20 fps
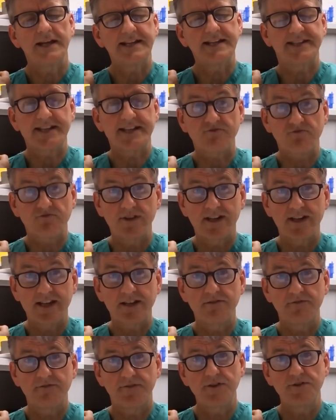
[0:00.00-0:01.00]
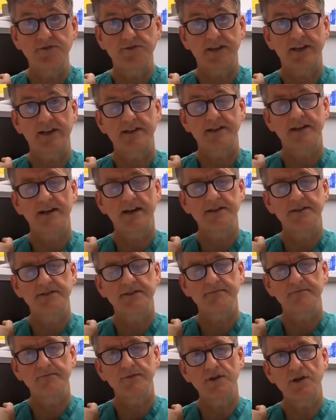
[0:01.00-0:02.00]
It is really confusing,
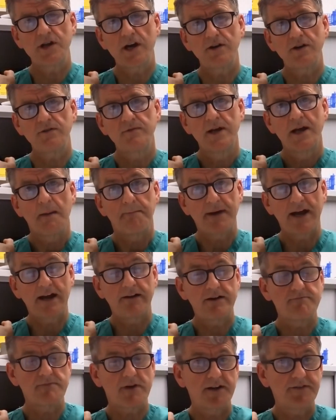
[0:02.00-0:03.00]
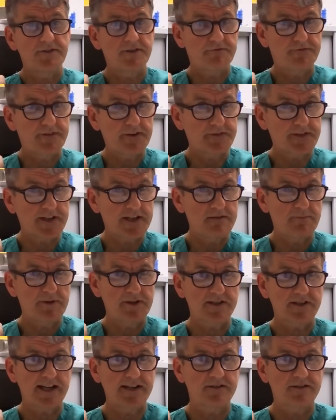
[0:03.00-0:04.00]
and you know, bear in mind that
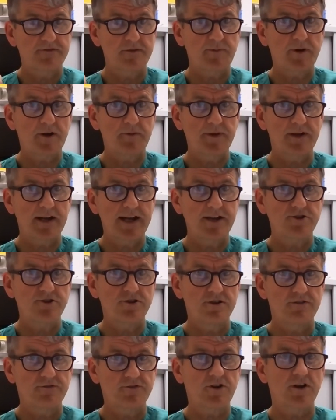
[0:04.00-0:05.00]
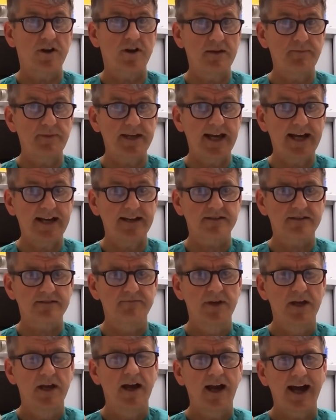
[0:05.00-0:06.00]
15% of the population have got IBS,
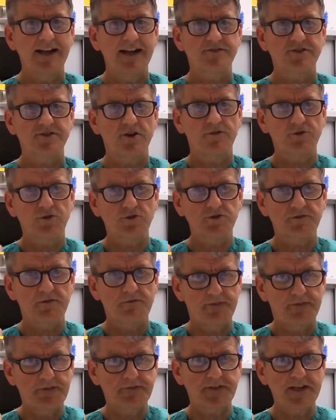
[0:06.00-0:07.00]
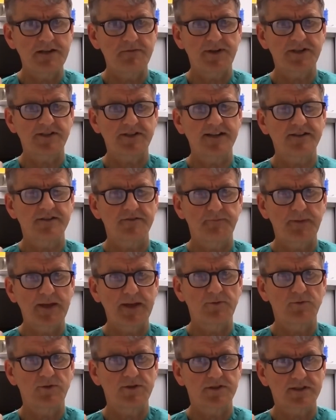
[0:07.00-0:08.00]
and so of course 15% of
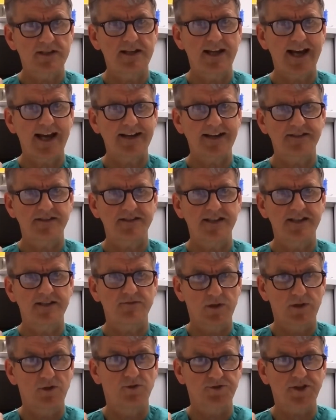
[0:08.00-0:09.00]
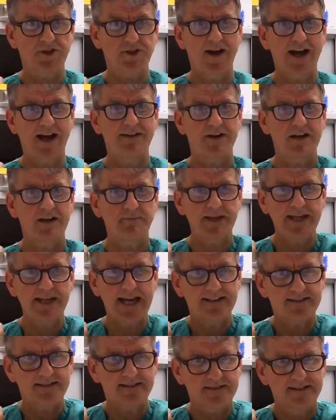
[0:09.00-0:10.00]
people with celiac disease will also have
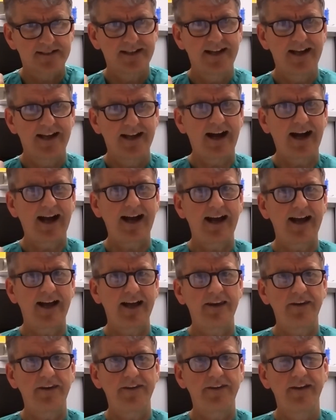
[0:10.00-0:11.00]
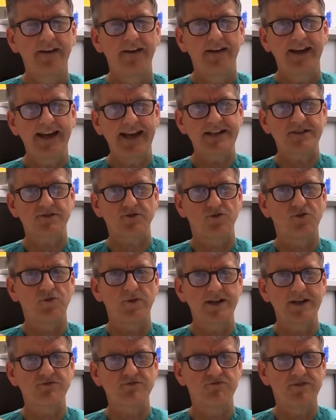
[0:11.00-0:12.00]
IBS, and it's
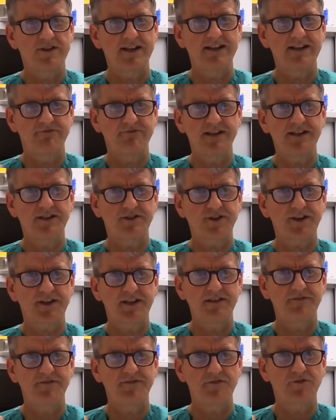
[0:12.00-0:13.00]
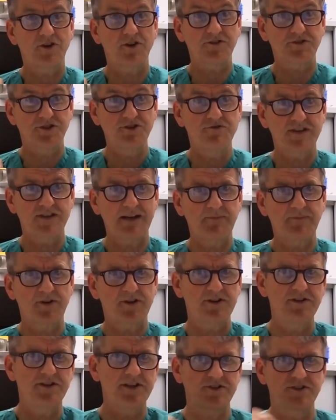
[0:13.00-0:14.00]
always really, really tricky if you've got two separate
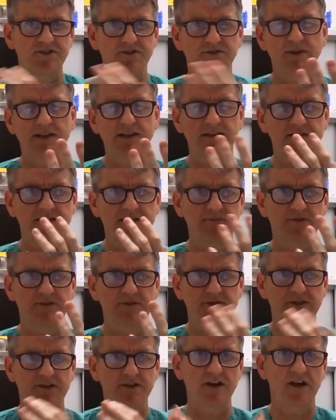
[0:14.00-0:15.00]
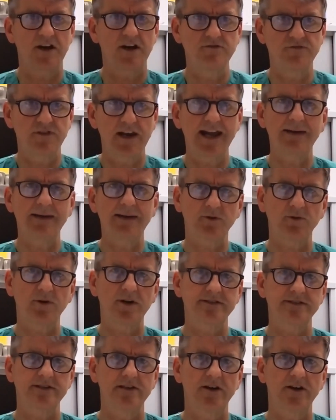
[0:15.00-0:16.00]
conditions where the symptoms can overlap
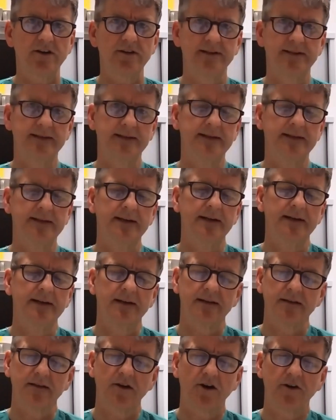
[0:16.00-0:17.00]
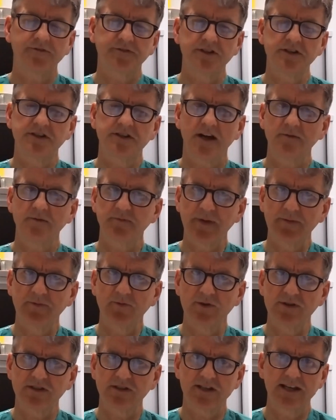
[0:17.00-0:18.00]
quite a lot. Oftentimes
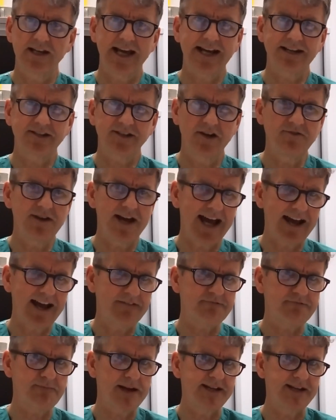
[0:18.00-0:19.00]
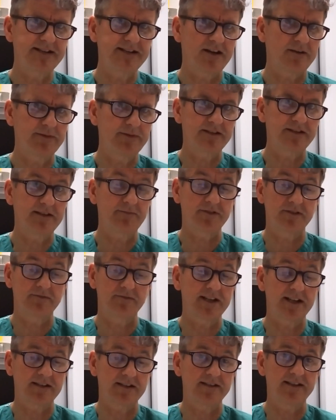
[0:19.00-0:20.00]
people with celiac don't have many tummy
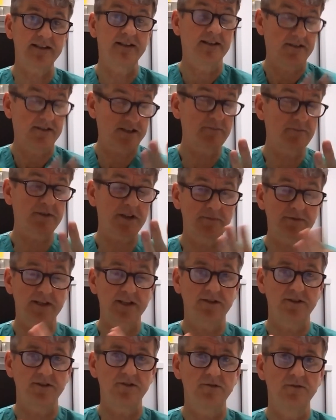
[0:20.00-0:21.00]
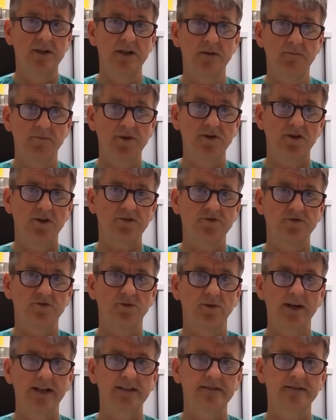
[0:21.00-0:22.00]
symptoms, actually. Sometimes they do, but not
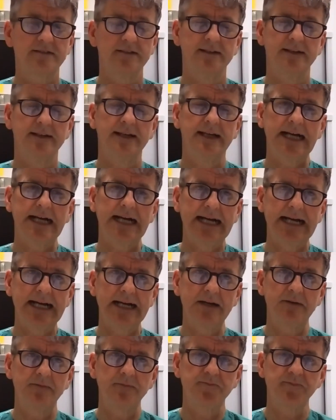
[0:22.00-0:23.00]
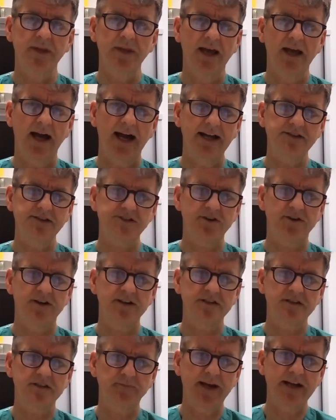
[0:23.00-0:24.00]
always. And so I
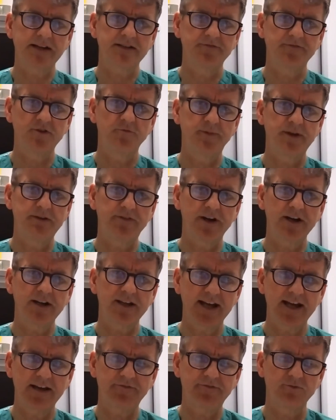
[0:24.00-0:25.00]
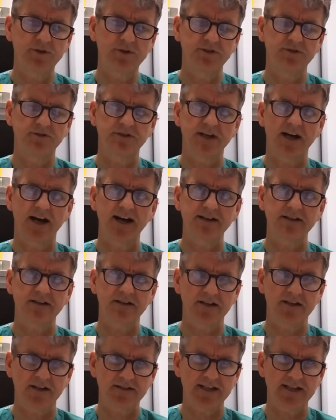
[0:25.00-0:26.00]
suspect if you've been very careful with your diet
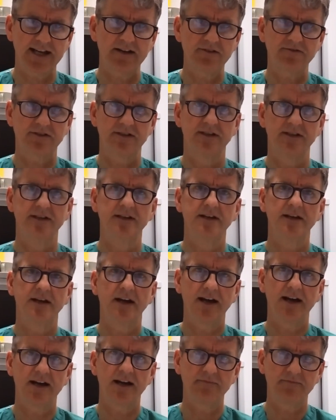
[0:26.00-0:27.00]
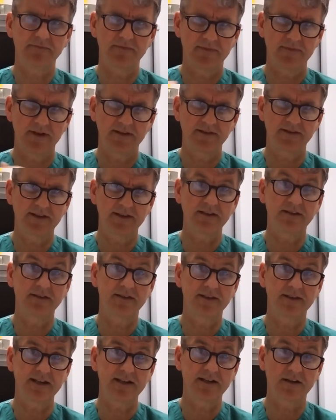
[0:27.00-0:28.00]
and cut out
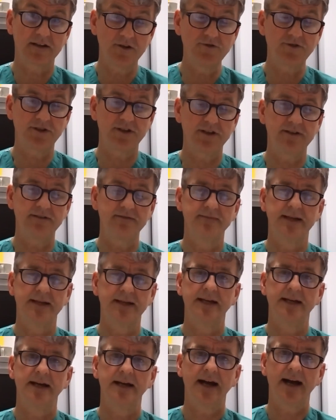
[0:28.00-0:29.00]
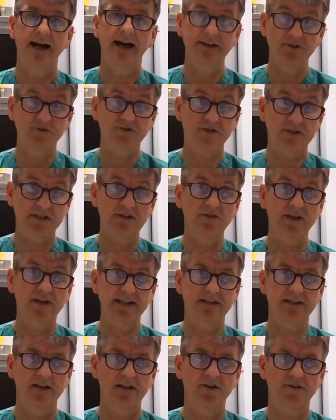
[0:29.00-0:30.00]
the gluten, and you're still
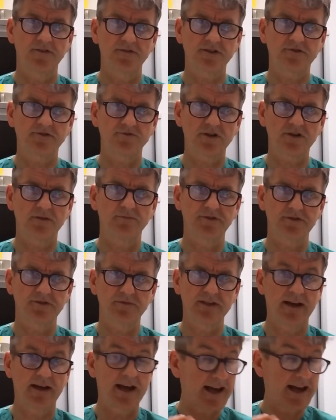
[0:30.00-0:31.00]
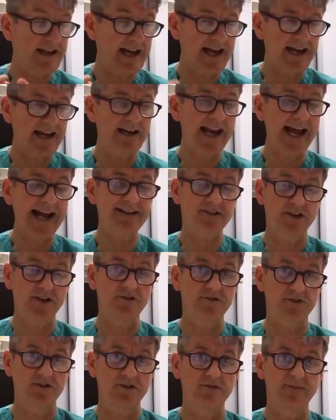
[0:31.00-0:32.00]
getting a lot of troublesome, and
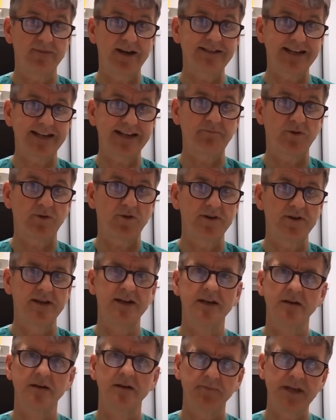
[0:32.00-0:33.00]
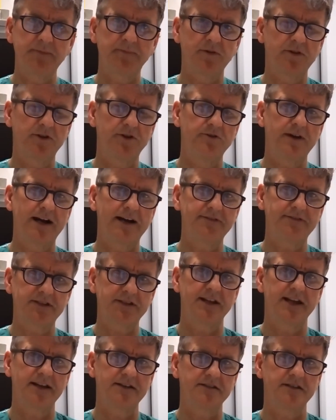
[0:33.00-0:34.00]
lactose, and you make that point, people who have
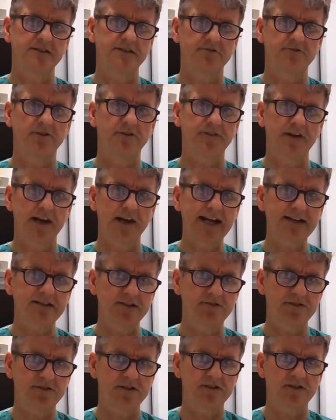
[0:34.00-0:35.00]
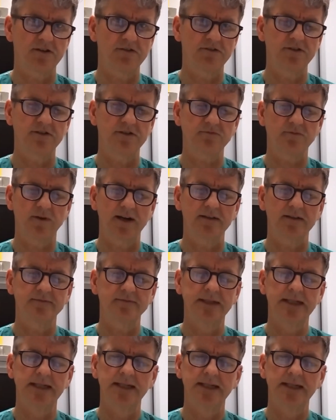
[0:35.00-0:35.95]
celiac disease are often lactose intolerant as well.